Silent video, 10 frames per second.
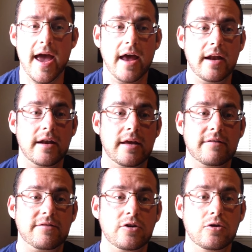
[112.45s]
And
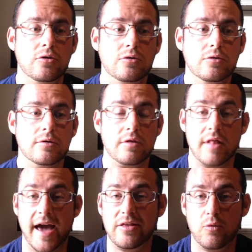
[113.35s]
if you
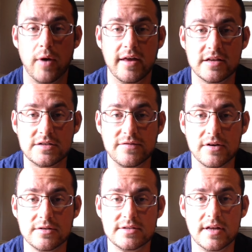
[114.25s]
like the way this
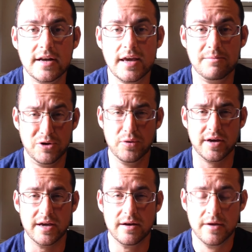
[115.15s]
feels, then keep
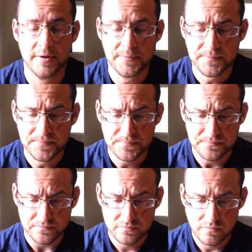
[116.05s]
doing
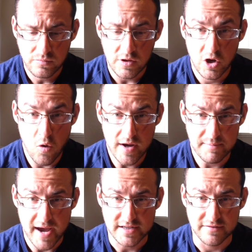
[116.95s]
it.
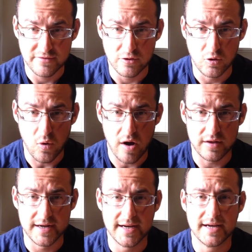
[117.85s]
Going back to food
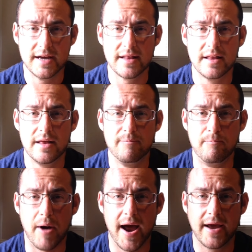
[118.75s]
quality,
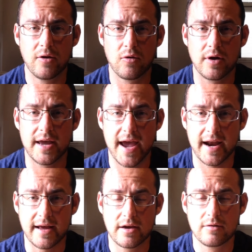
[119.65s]
buying
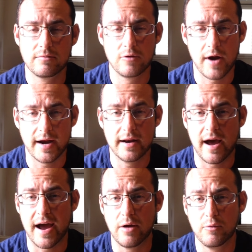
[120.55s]
organic, granted,
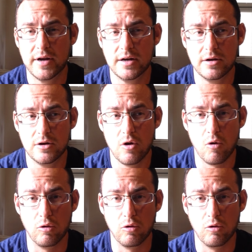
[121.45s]
we go